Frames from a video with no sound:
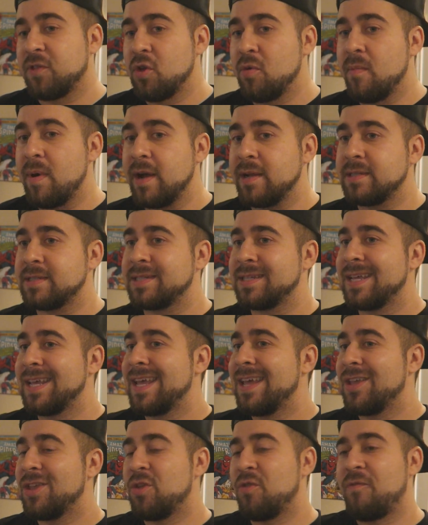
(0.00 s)
a few months,
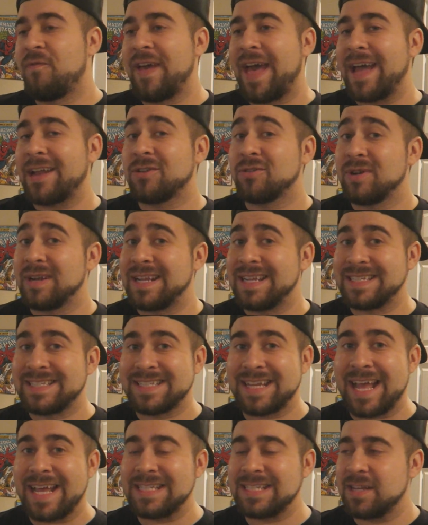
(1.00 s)
you factor in his
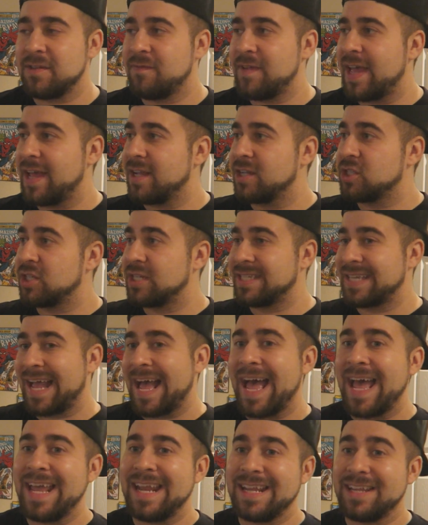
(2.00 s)
size advantage, his
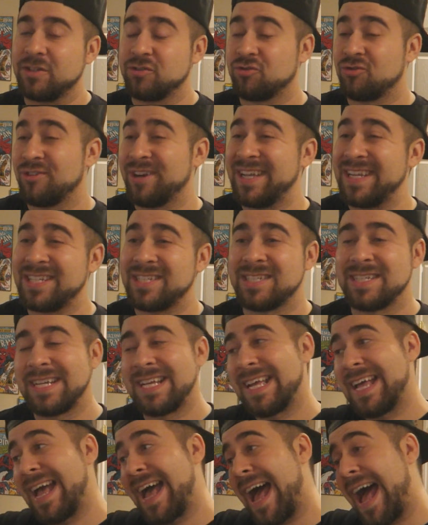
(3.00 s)
height, his reach.
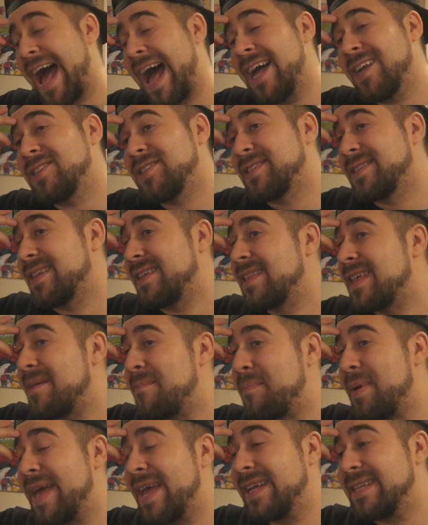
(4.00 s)
I just think
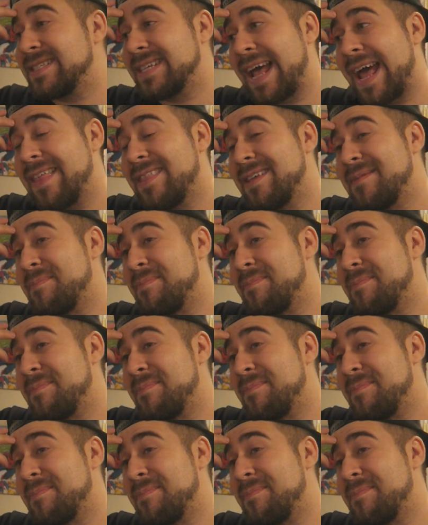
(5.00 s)
that I